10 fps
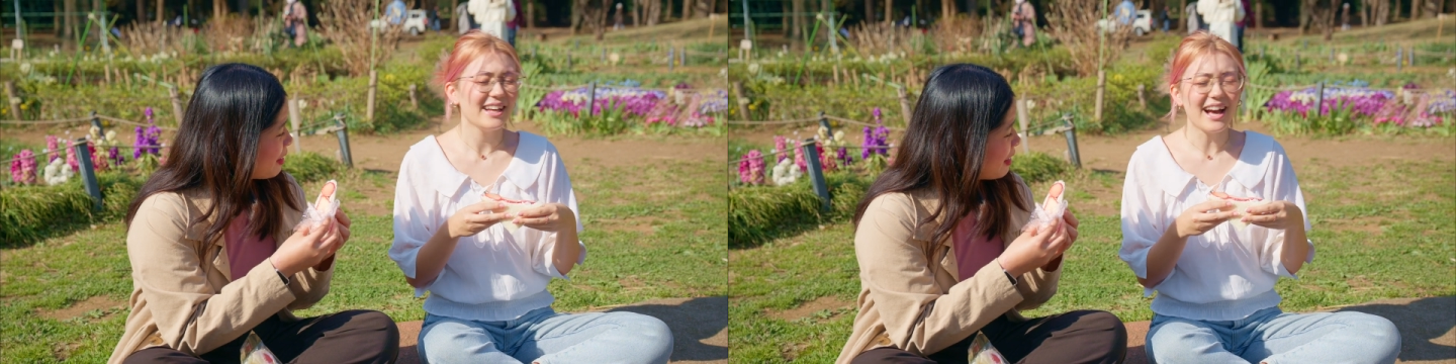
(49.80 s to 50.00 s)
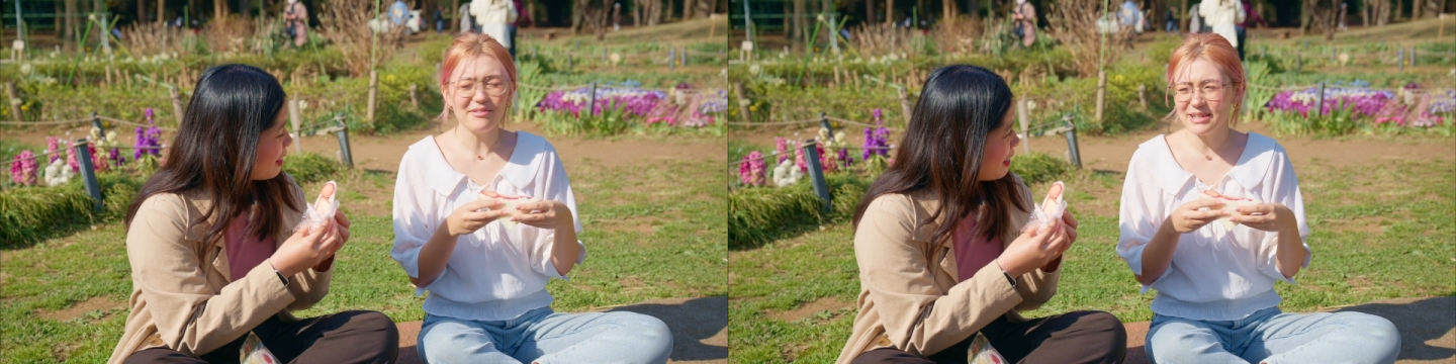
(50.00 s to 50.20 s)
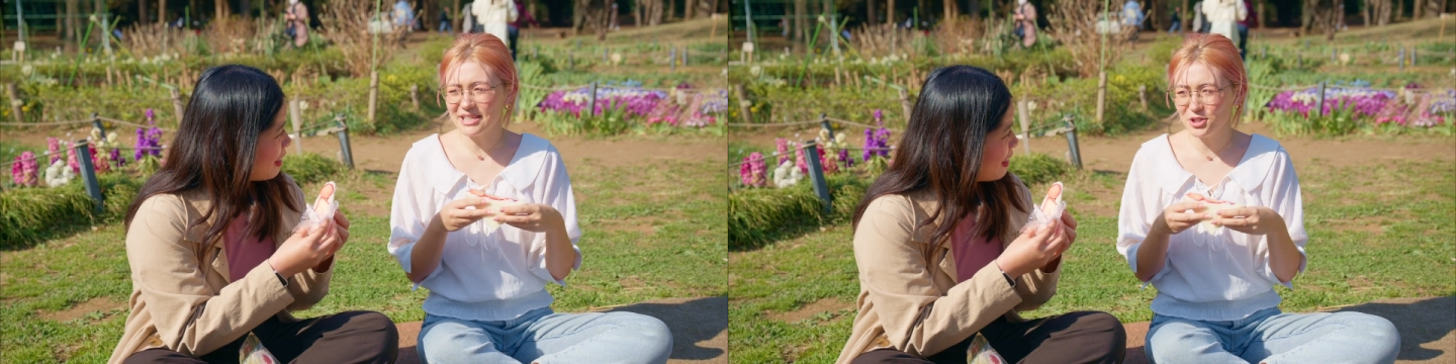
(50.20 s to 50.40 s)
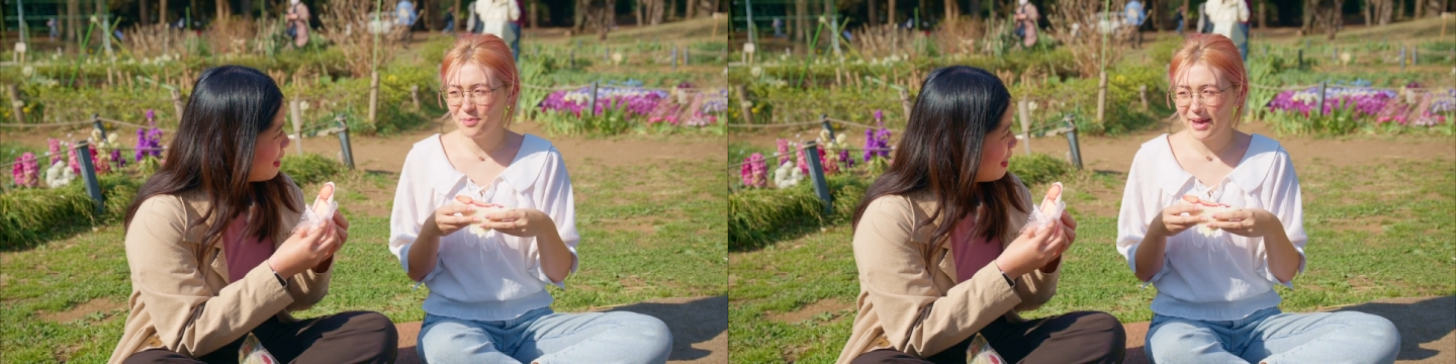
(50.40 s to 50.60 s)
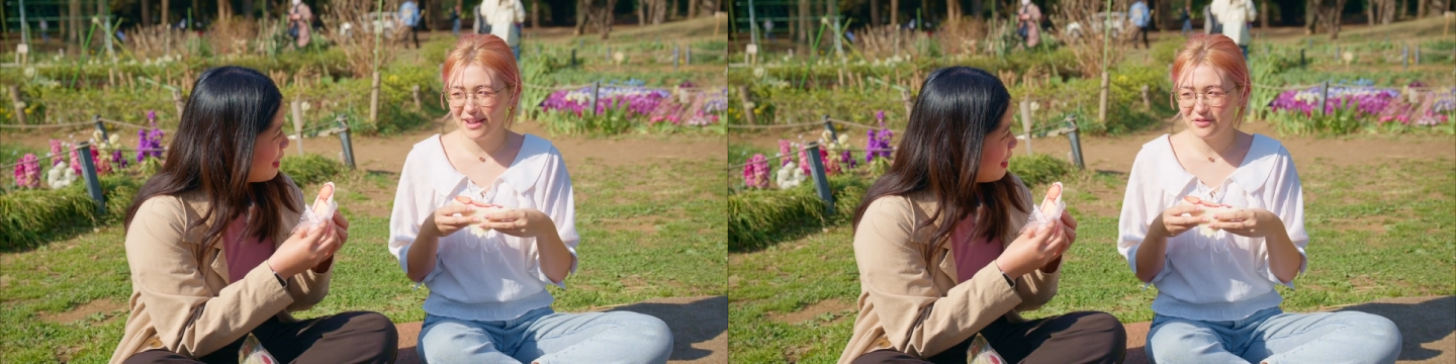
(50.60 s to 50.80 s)
Yeah, I've been in
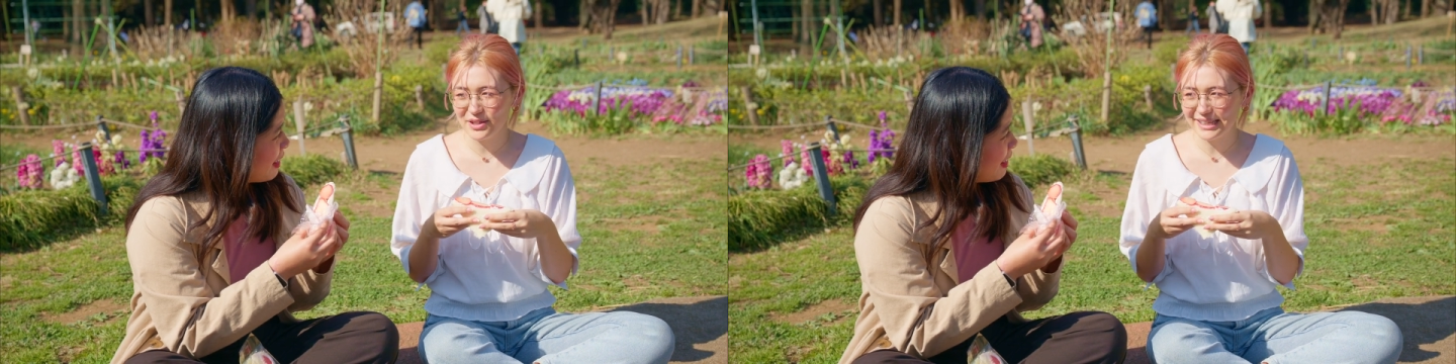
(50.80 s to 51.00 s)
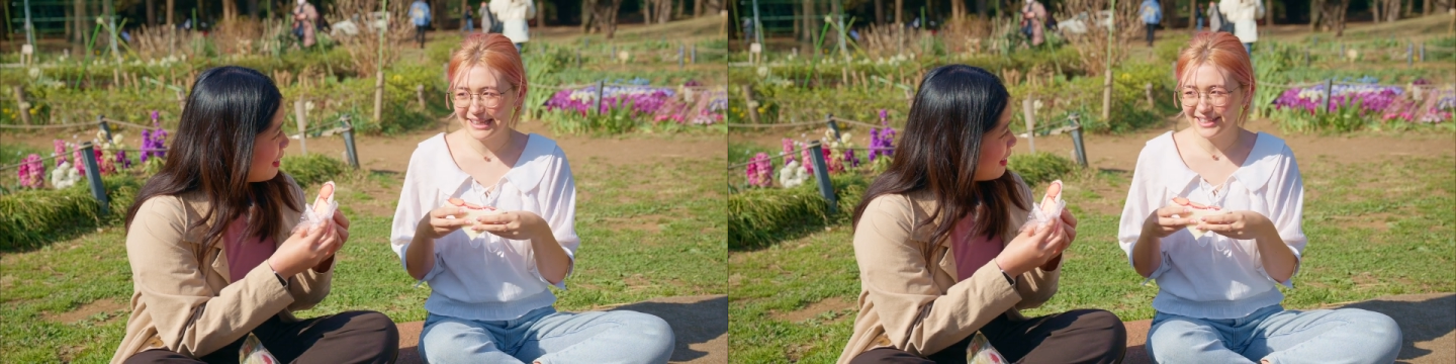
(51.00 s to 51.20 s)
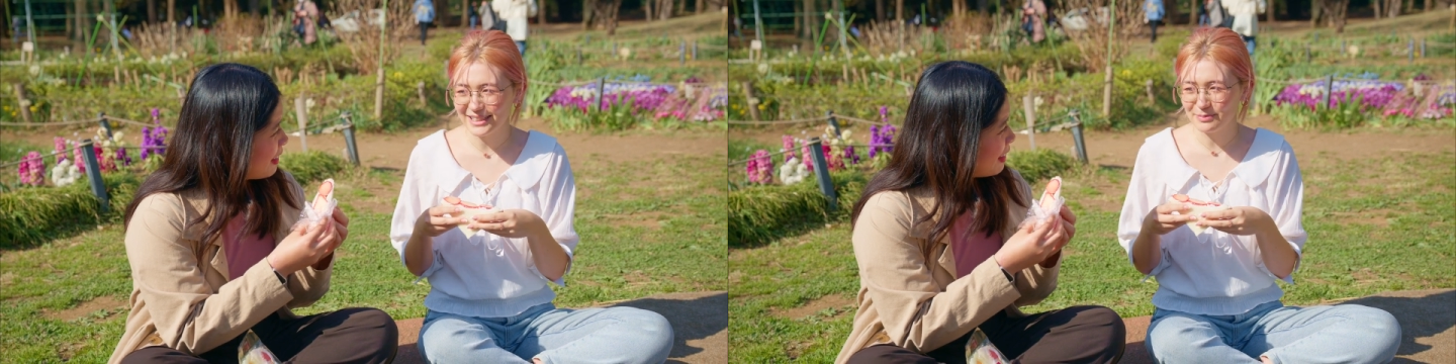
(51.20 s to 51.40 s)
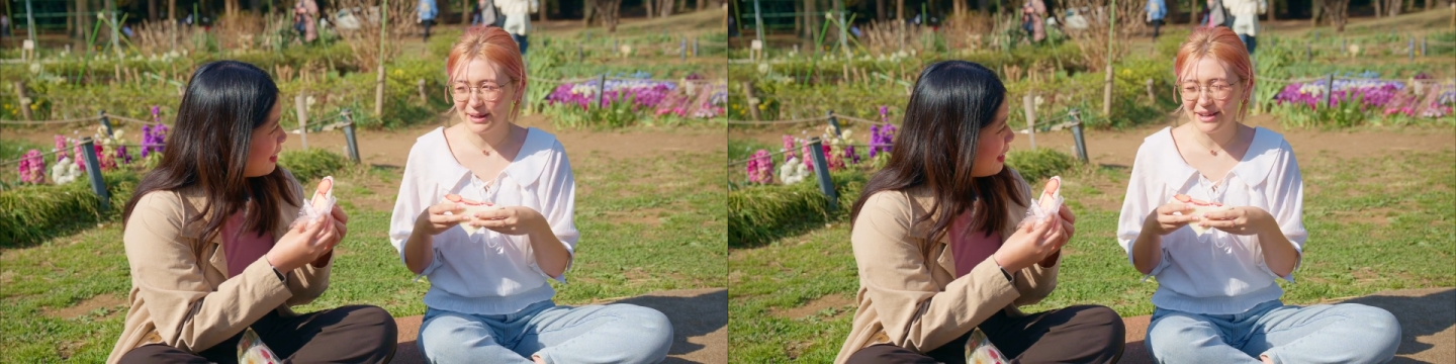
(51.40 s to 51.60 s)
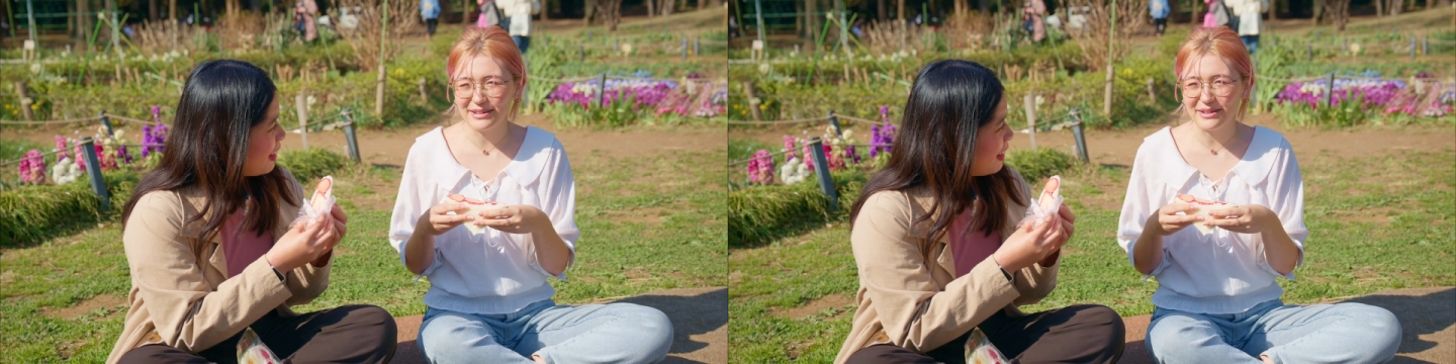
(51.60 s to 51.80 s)
Japan for years,
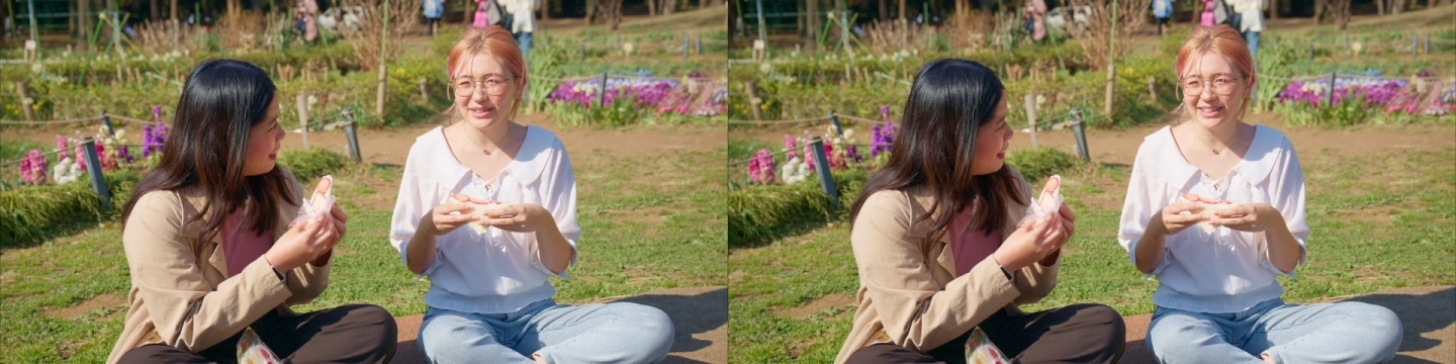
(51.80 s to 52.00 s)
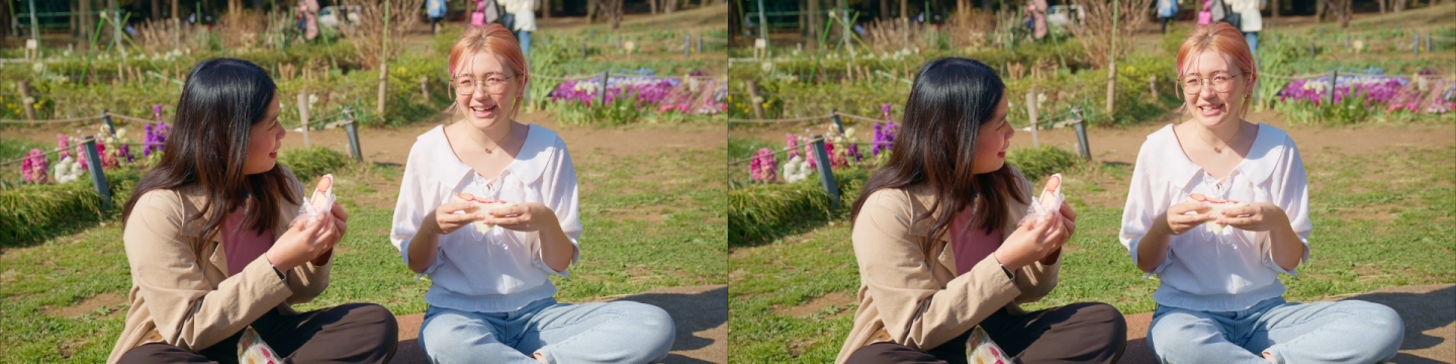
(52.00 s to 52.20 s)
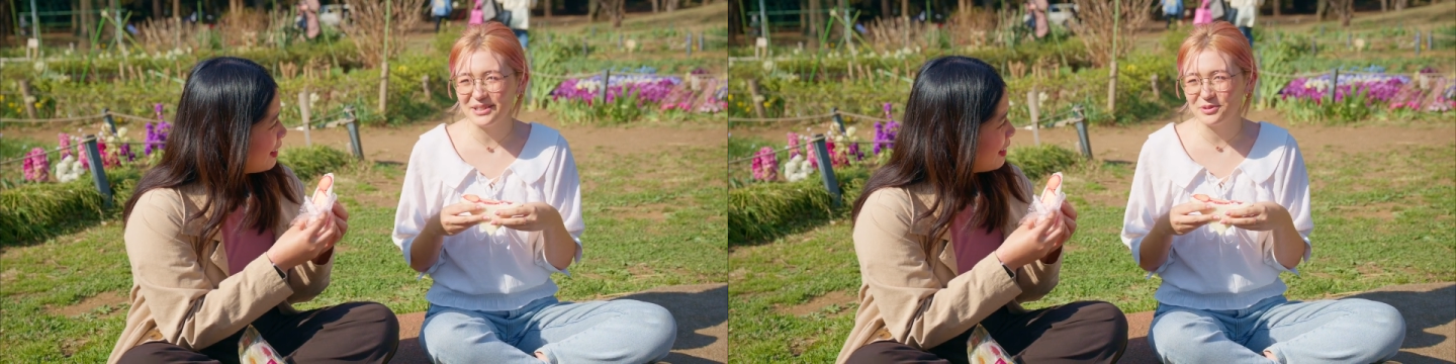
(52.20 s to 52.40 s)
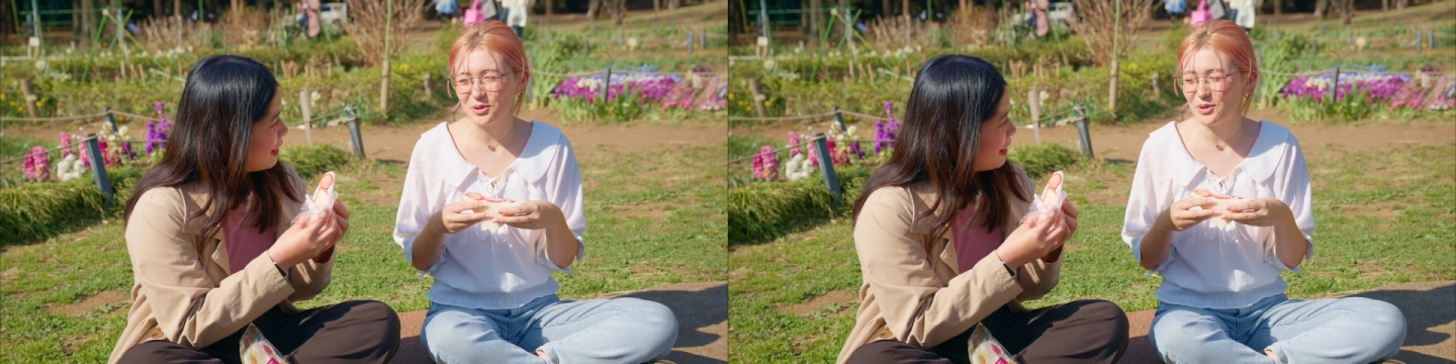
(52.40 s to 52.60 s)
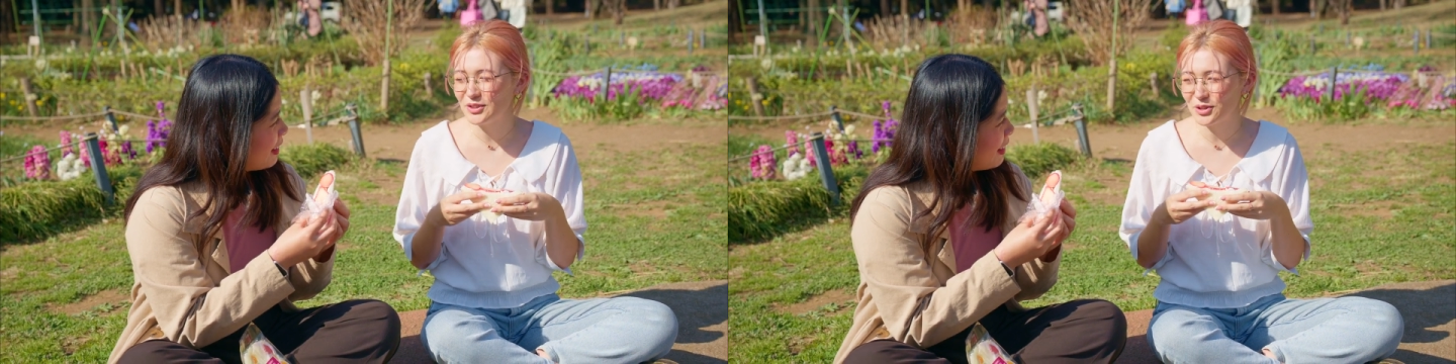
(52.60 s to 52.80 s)
but I've never kind of
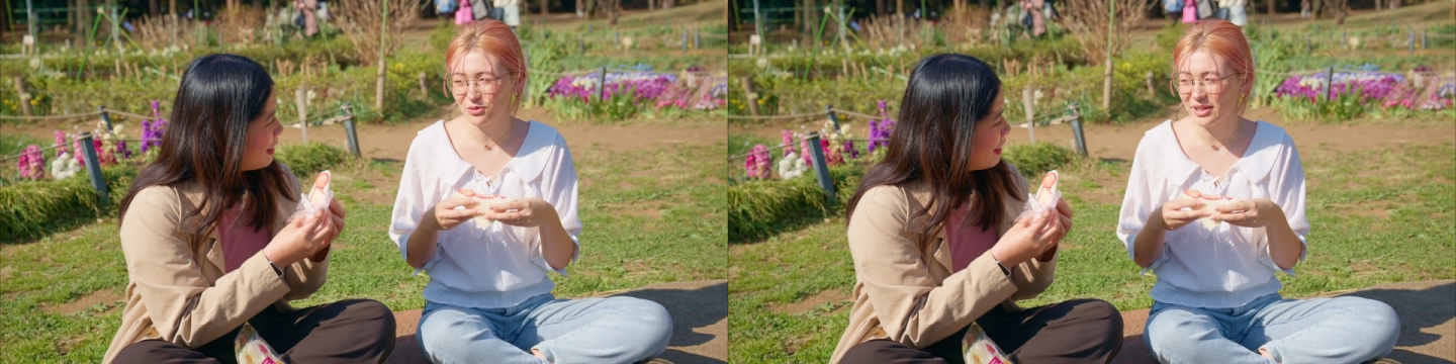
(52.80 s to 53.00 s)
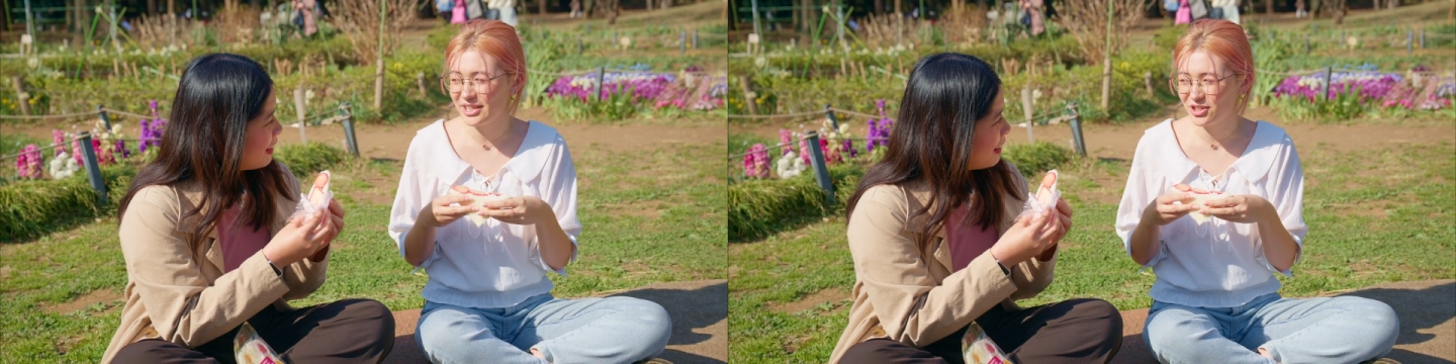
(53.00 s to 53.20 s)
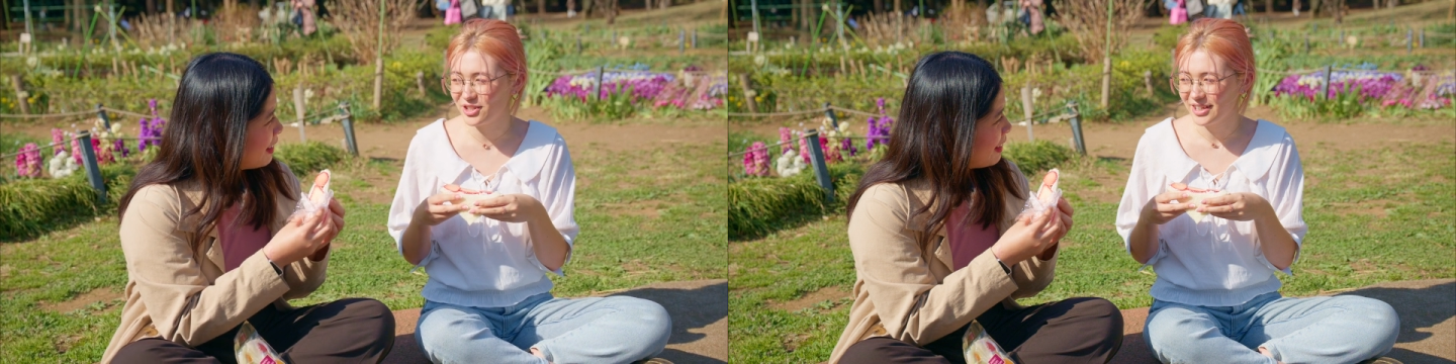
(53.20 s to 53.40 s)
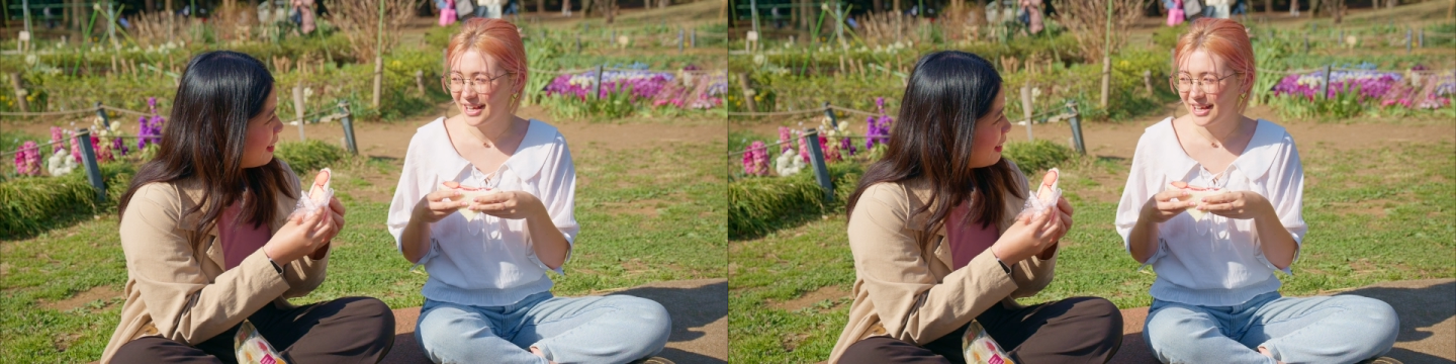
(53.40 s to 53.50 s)
gone to reach